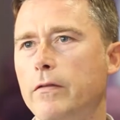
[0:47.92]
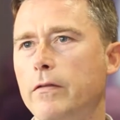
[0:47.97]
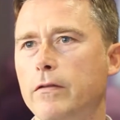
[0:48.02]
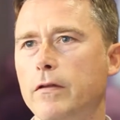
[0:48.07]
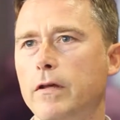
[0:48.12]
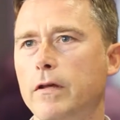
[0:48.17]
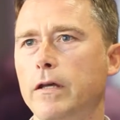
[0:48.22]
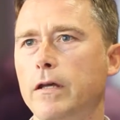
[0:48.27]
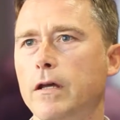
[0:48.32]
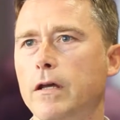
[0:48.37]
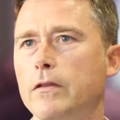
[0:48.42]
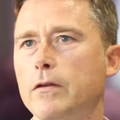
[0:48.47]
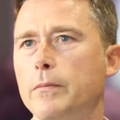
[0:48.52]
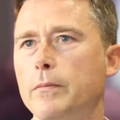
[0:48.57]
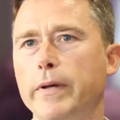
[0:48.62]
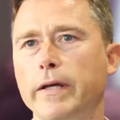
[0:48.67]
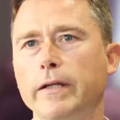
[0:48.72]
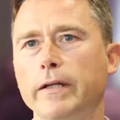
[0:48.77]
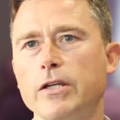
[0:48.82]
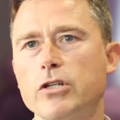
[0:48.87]
the
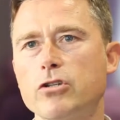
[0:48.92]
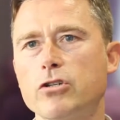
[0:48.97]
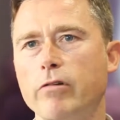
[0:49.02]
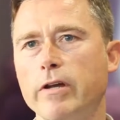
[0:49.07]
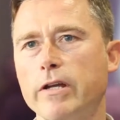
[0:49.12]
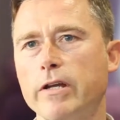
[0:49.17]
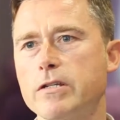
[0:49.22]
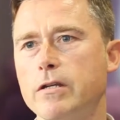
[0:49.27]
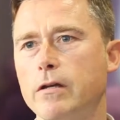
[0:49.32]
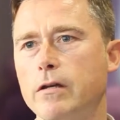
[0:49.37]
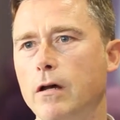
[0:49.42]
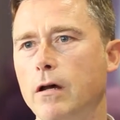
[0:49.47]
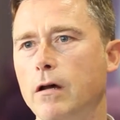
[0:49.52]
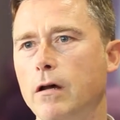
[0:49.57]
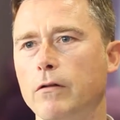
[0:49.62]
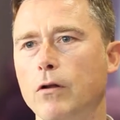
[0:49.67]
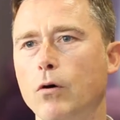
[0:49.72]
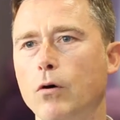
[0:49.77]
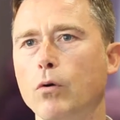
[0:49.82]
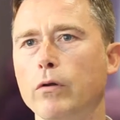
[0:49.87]
Peak District,
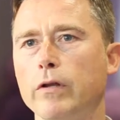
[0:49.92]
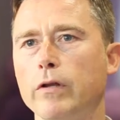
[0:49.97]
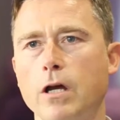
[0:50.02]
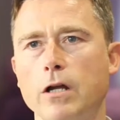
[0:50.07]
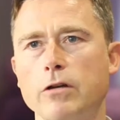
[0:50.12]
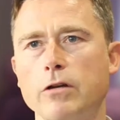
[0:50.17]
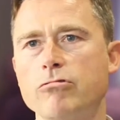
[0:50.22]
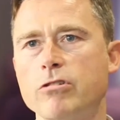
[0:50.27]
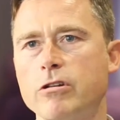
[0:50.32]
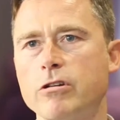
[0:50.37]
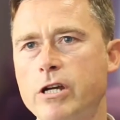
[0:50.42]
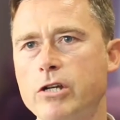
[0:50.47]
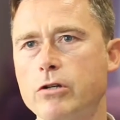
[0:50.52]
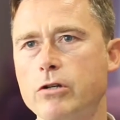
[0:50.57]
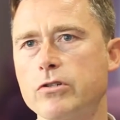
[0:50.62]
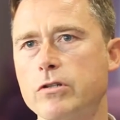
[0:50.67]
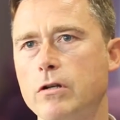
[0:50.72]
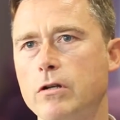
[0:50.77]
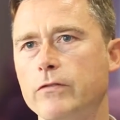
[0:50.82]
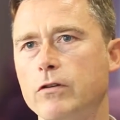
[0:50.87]
all the kind of
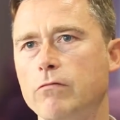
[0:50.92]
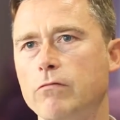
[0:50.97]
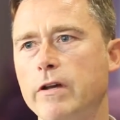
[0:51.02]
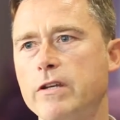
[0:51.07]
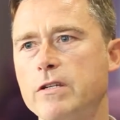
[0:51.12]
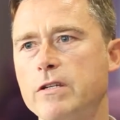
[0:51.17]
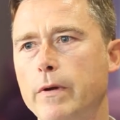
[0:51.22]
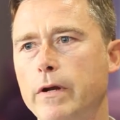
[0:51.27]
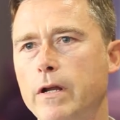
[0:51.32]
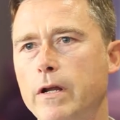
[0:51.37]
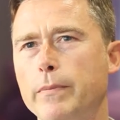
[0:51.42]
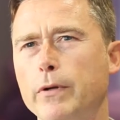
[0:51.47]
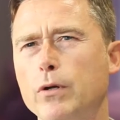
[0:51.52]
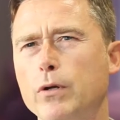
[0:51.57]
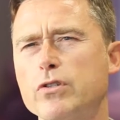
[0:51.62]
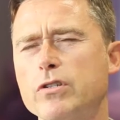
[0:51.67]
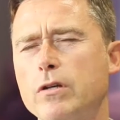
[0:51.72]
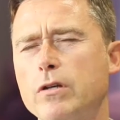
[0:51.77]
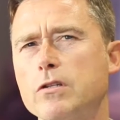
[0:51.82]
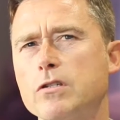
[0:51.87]
traditional stuff to raise money, but
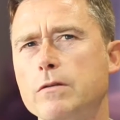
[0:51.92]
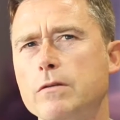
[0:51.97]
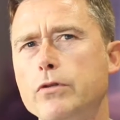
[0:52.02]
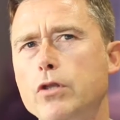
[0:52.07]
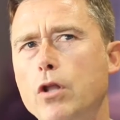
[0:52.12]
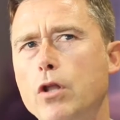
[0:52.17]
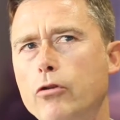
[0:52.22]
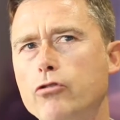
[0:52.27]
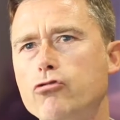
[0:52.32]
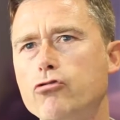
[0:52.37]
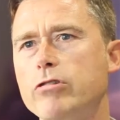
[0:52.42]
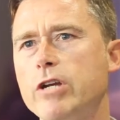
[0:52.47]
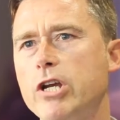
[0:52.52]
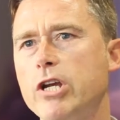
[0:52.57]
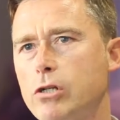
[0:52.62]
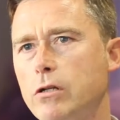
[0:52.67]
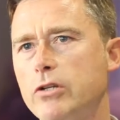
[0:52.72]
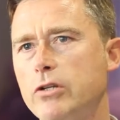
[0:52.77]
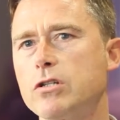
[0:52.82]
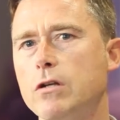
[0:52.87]
also some
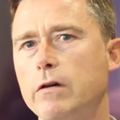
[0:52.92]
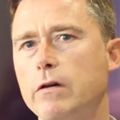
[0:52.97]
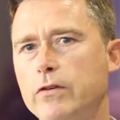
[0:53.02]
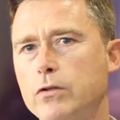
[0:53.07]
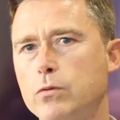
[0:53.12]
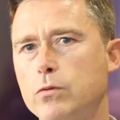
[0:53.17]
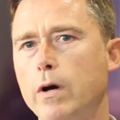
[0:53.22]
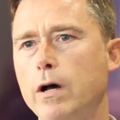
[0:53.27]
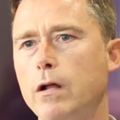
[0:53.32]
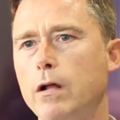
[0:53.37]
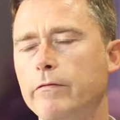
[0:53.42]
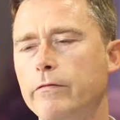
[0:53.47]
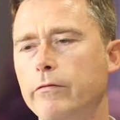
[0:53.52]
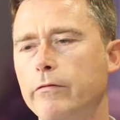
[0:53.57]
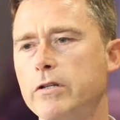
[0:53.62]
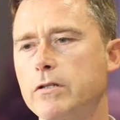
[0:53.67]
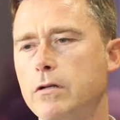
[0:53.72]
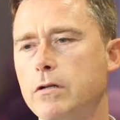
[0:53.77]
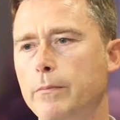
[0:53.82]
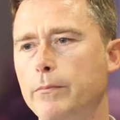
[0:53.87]
non-traditional stuff as well. For
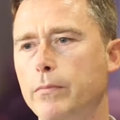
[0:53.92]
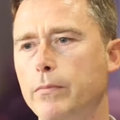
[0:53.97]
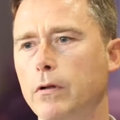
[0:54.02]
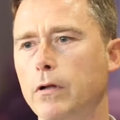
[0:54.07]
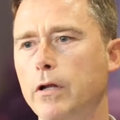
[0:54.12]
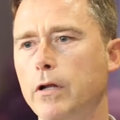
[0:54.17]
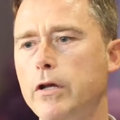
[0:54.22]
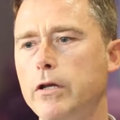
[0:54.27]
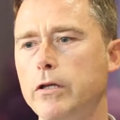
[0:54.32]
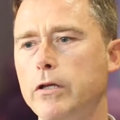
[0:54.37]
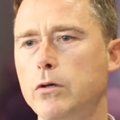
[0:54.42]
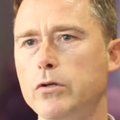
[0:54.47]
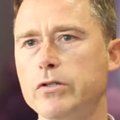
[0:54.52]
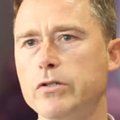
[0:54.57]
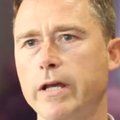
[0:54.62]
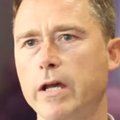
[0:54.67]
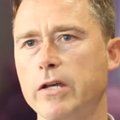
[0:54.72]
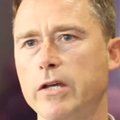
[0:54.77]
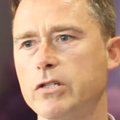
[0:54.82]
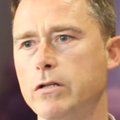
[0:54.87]
example,
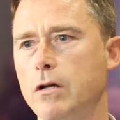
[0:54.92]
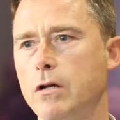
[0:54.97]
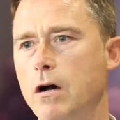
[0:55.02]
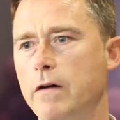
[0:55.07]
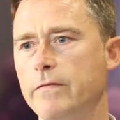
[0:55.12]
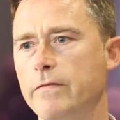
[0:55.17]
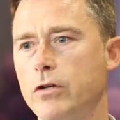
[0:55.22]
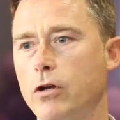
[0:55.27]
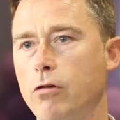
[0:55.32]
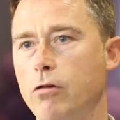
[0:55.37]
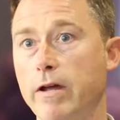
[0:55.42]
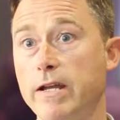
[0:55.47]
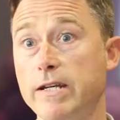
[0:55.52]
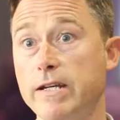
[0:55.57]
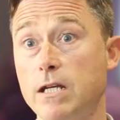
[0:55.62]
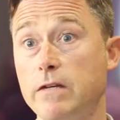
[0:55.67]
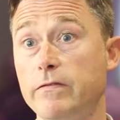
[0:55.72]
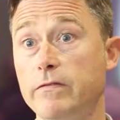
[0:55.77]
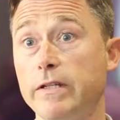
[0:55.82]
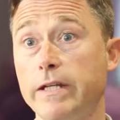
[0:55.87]
using our staff to create
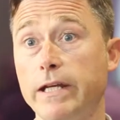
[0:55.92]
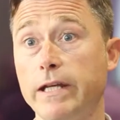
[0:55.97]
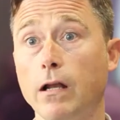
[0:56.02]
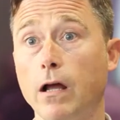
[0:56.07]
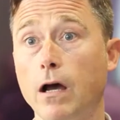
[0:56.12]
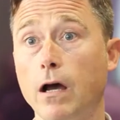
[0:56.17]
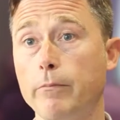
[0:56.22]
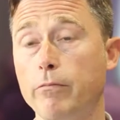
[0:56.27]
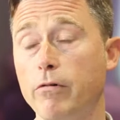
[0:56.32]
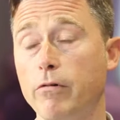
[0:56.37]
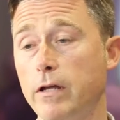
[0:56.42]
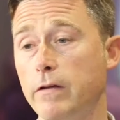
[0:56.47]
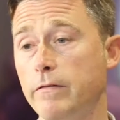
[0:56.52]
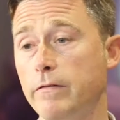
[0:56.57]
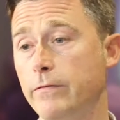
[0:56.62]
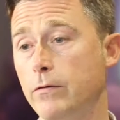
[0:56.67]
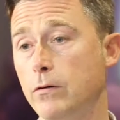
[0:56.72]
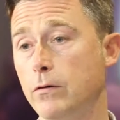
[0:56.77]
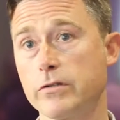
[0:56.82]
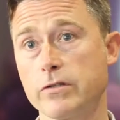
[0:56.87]
a DVD library
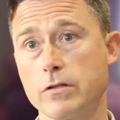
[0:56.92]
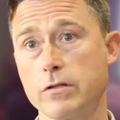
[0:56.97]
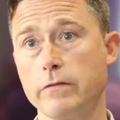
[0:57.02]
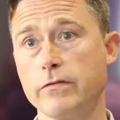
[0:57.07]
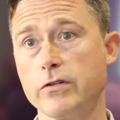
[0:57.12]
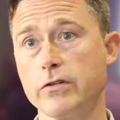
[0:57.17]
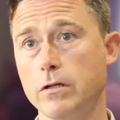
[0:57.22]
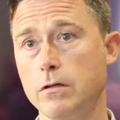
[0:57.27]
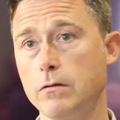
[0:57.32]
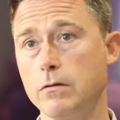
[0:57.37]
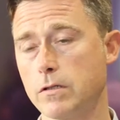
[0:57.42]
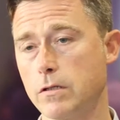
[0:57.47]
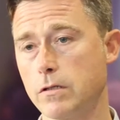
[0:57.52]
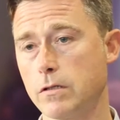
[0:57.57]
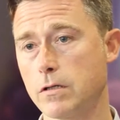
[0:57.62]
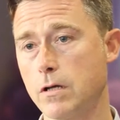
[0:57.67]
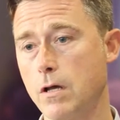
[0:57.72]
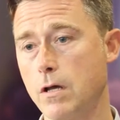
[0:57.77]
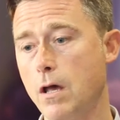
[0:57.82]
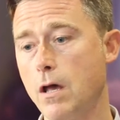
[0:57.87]
for service
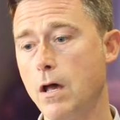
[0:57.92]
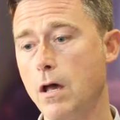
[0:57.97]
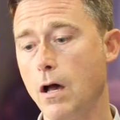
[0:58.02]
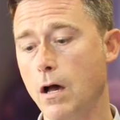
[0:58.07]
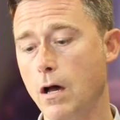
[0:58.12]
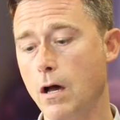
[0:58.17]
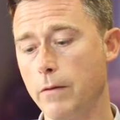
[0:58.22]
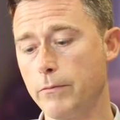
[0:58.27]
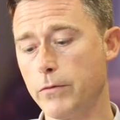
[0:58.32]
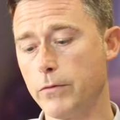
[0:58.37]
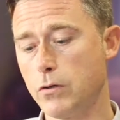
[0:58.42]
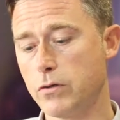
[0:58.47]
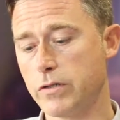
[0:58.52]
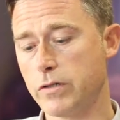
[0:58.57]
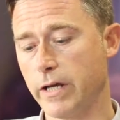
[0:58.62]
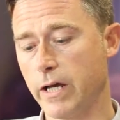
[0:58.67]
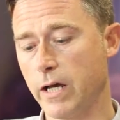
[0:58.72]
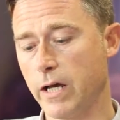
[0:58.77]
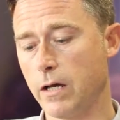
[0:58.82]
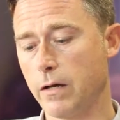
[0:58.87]
users,
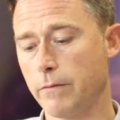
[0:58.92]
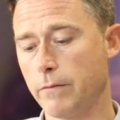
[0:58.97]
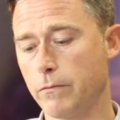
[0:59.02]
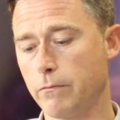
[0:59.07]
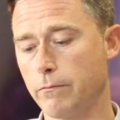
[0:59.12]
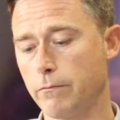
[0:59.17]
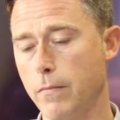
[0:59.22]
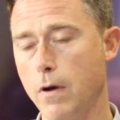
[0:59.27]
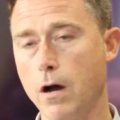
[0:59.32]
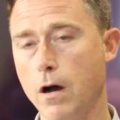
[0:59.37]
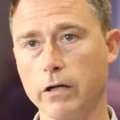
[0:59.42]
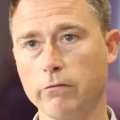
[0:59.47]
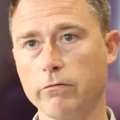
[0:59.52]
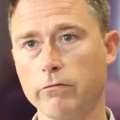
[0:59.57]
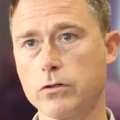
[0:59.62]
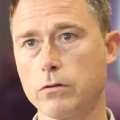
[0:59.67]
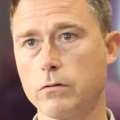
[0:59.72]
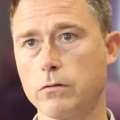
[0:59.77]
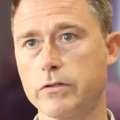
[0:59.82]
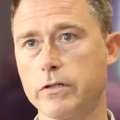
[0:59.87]
using our marketing
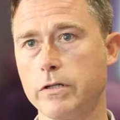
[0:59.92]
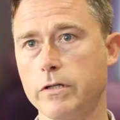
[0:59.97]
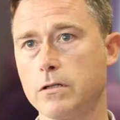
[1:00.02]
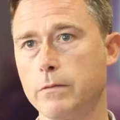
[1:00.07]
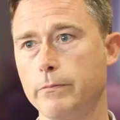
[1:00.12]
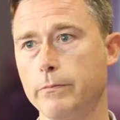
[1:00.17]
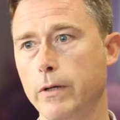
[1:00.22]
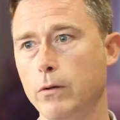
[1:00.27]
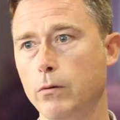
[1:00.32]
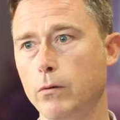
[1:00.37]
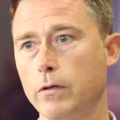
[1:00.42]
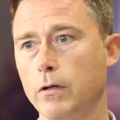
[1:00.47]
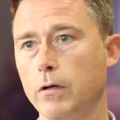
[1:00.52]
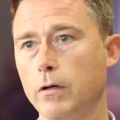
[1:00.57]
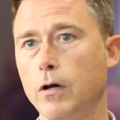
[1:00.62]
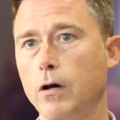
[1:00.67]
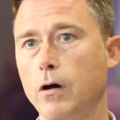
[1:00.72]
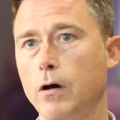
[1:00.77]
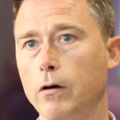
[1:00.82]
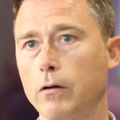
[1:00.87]
resources to build
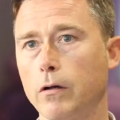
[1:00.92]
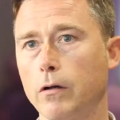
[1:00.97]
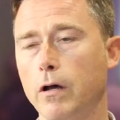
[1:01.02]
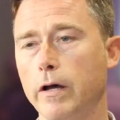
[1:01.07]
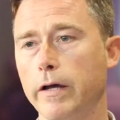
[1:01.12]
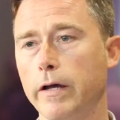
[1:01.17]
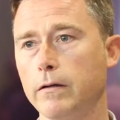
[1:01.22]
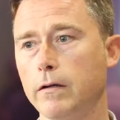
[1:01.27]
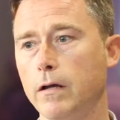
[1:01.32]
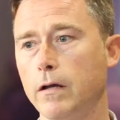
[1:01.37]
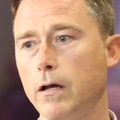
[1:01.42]
online